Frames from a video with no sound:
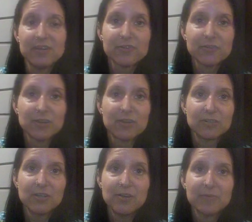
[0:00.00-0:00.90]
they're not
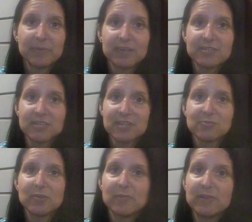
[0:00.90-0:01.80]
alone, because
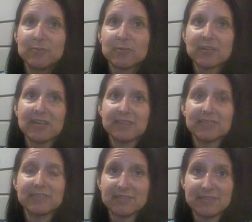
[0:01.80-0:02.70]
that's when people kind of,
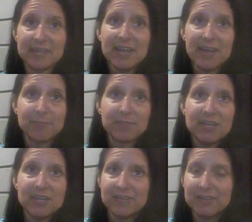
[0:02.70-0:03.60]
they snap.
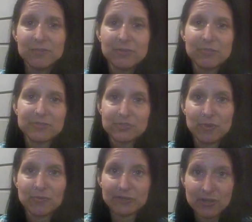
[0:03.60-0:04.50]
They don't know what's
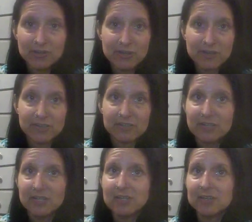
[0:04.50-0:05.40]
going on.
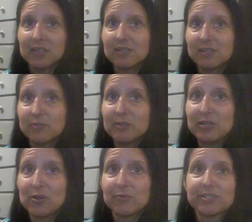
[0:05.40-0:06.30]
Luckily, we
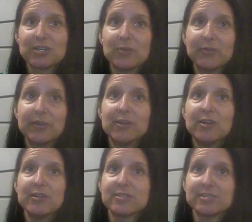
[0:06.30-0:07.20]
know what's going
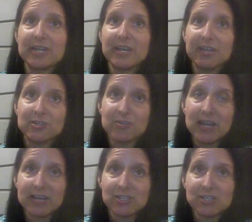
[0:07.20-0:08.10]
on. It's gaining
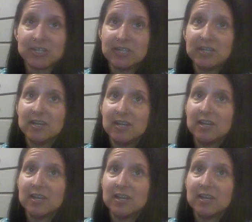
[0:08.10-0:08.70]
traction.